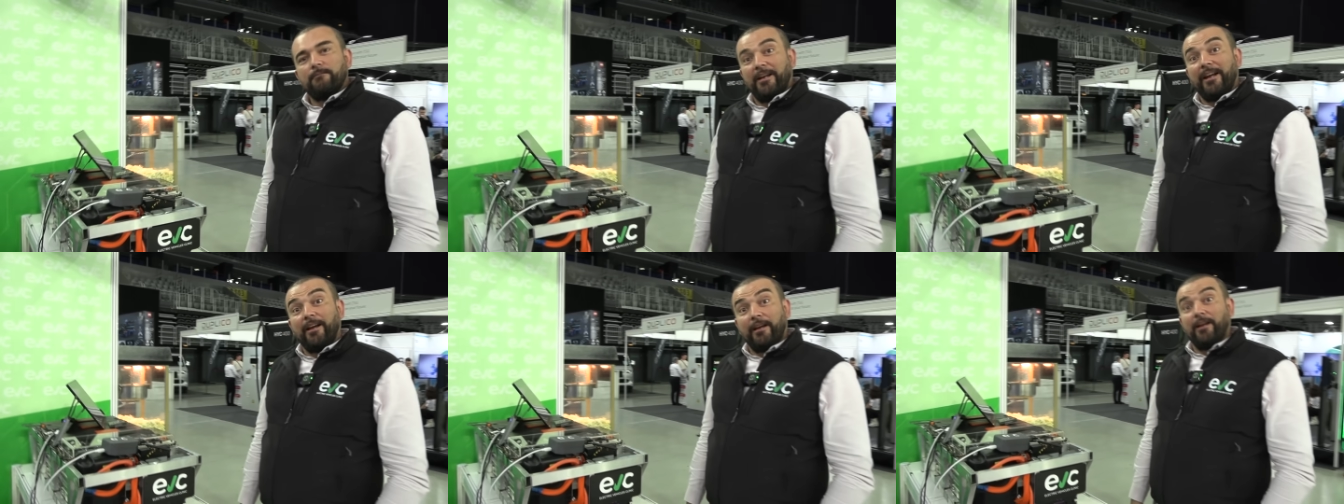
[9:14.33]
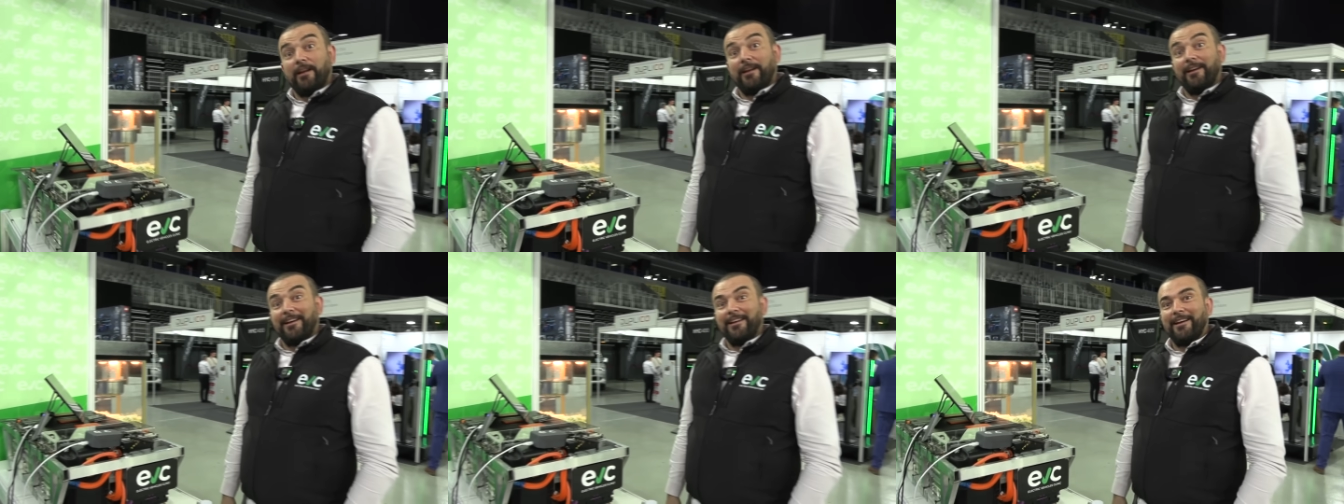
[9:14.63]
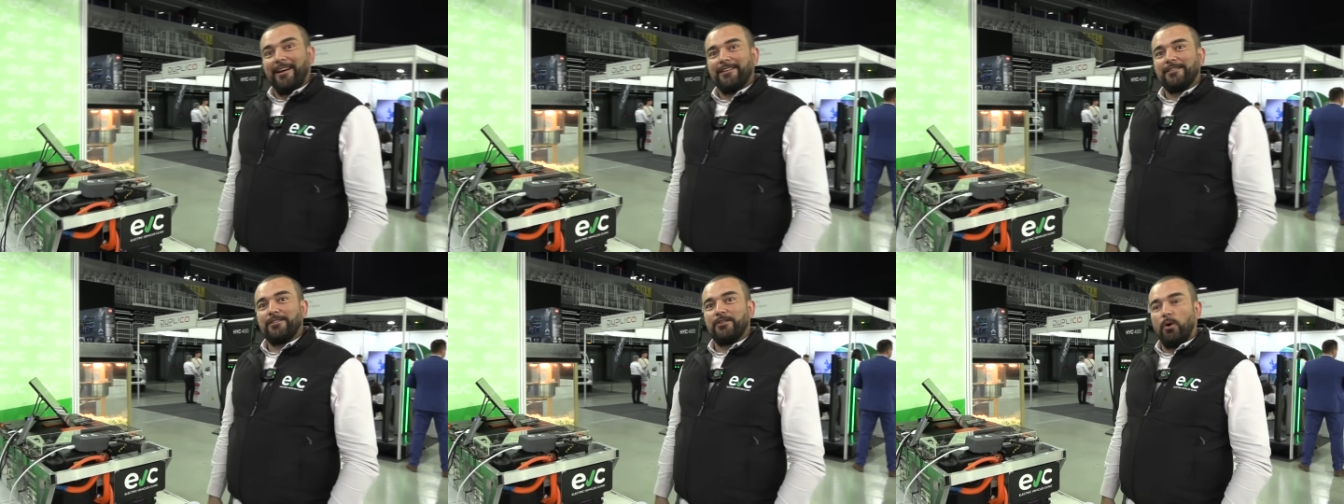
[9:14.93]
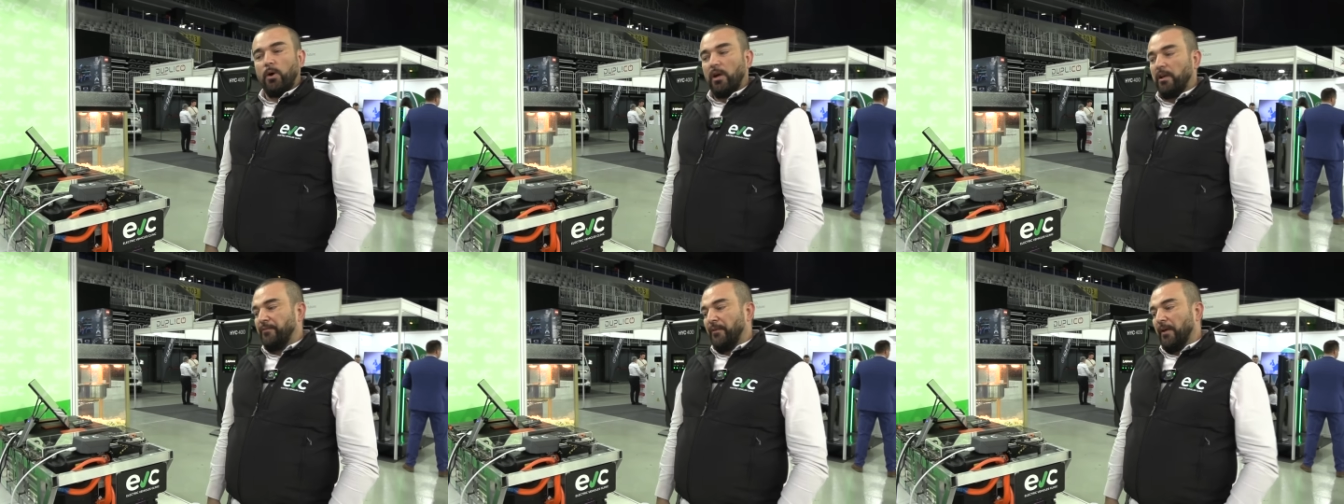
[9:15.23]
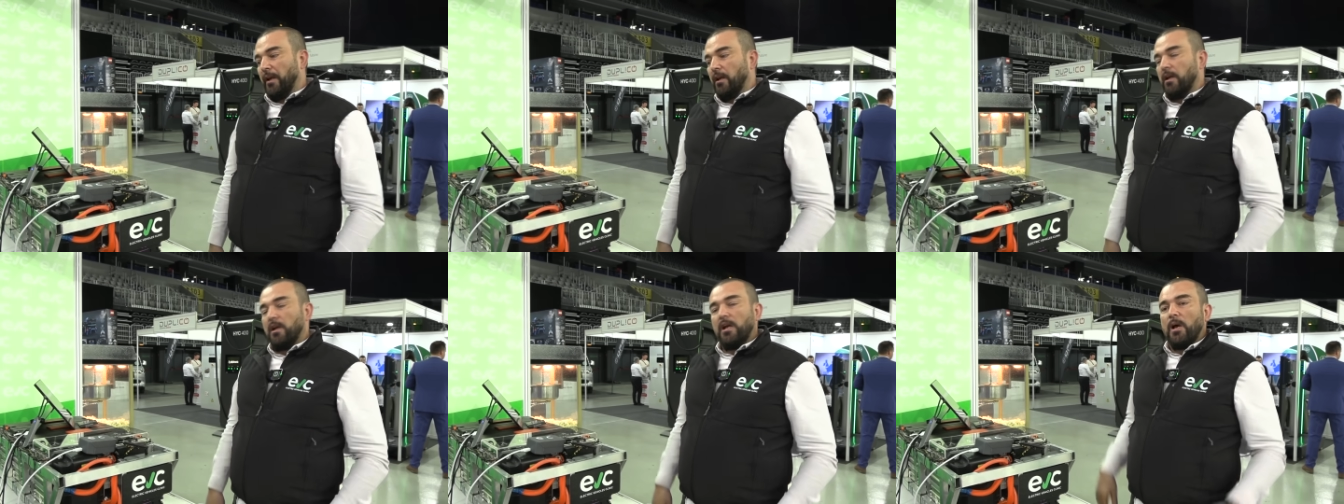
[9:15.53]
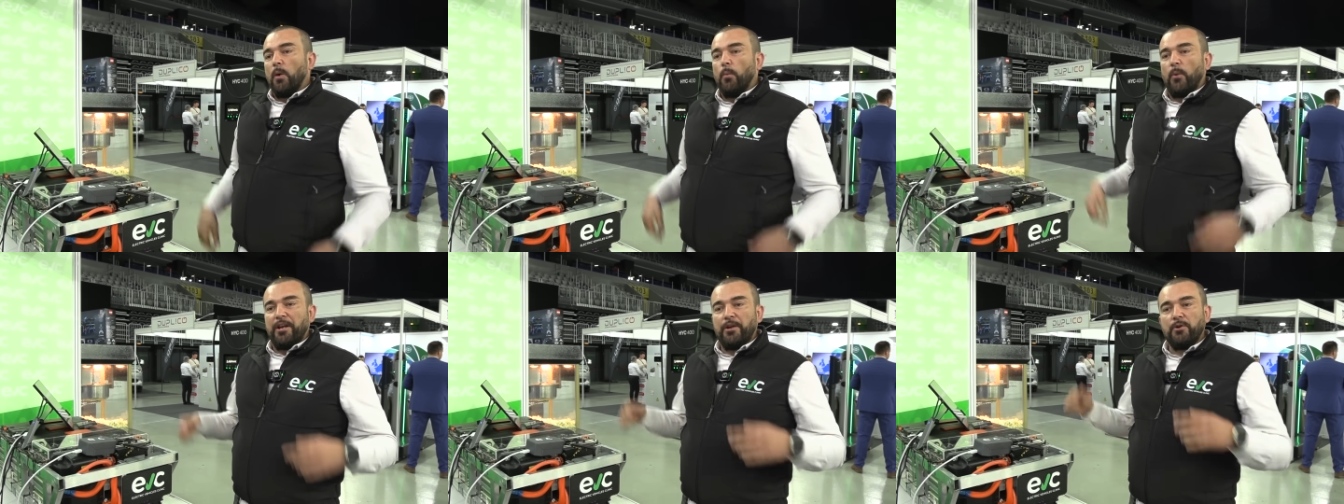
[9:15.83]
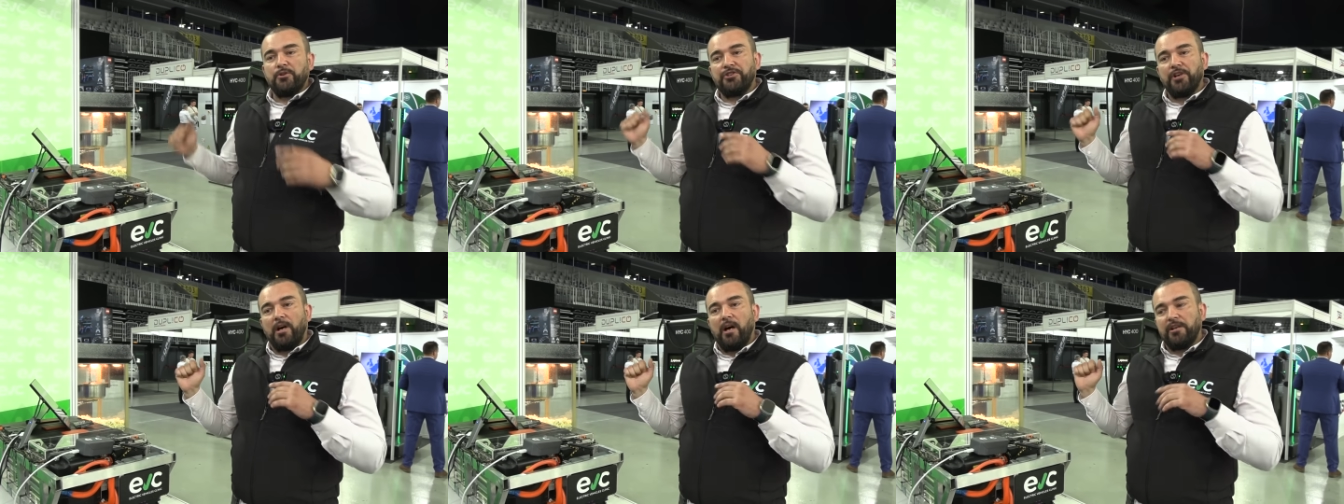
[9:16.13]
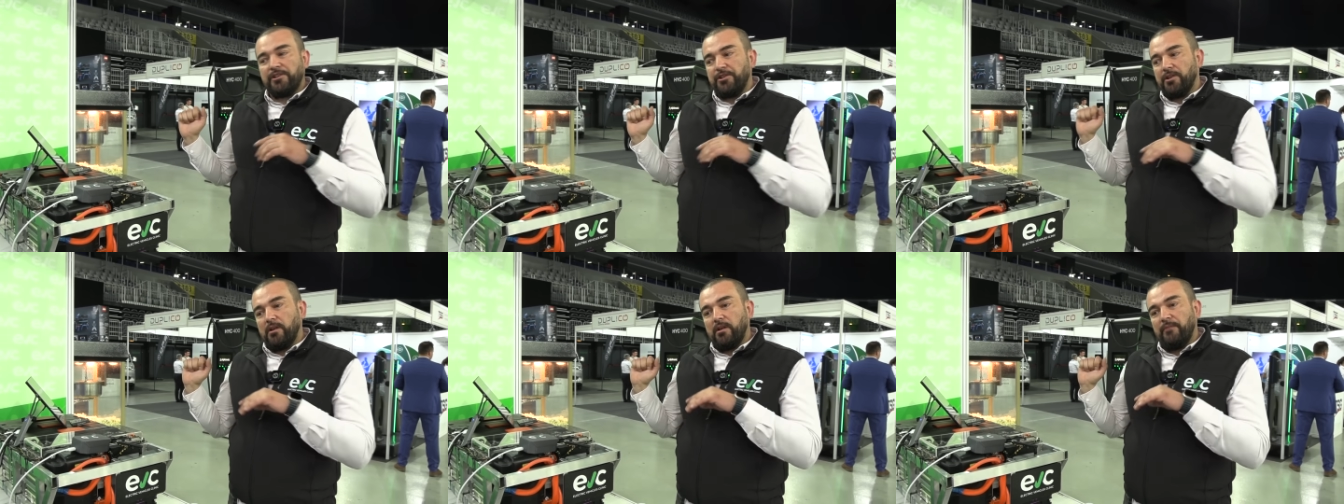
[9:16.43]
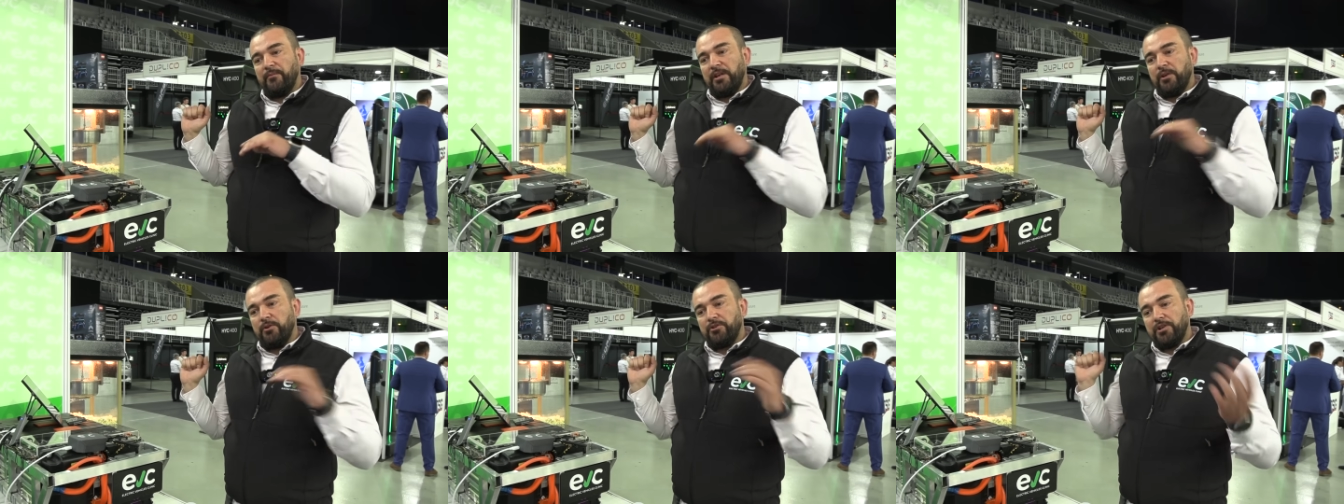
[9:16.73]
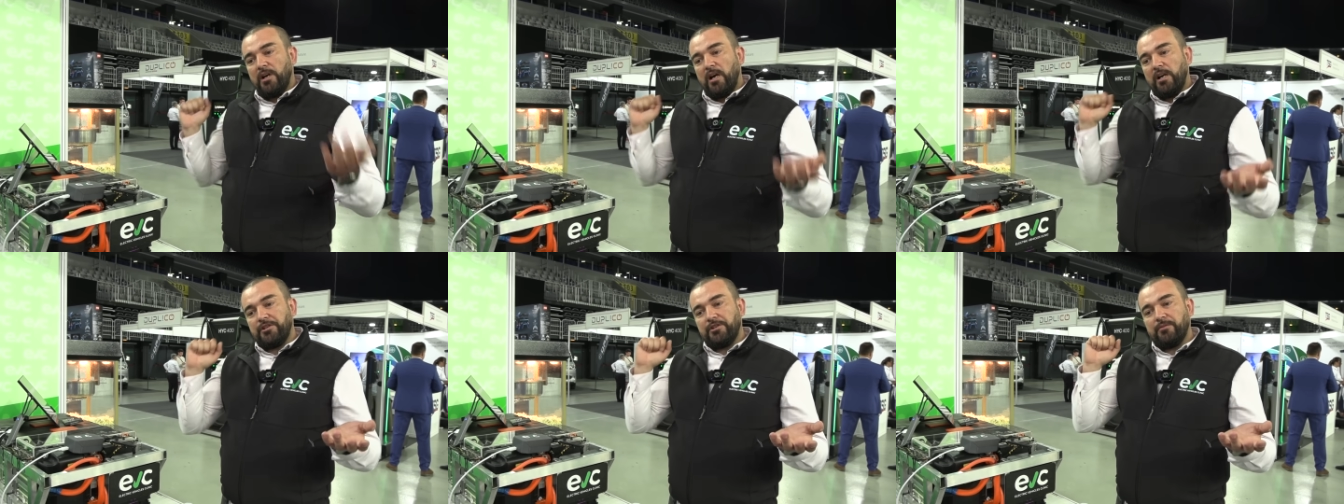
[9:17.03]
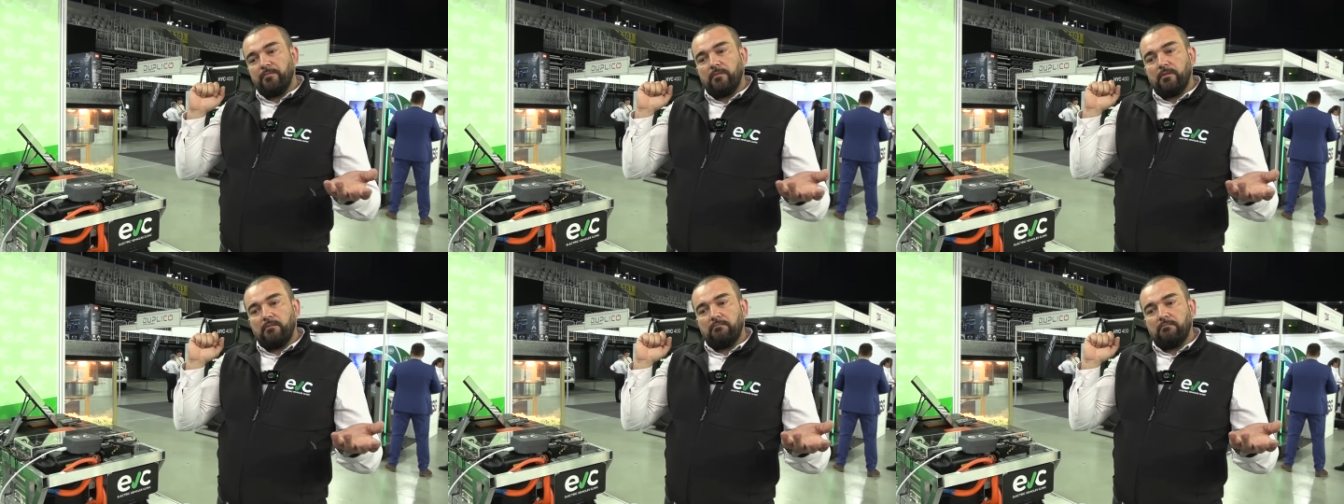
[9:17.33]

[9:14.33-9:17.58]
Yeah, yeah, yeah. so it will when you charge when you charge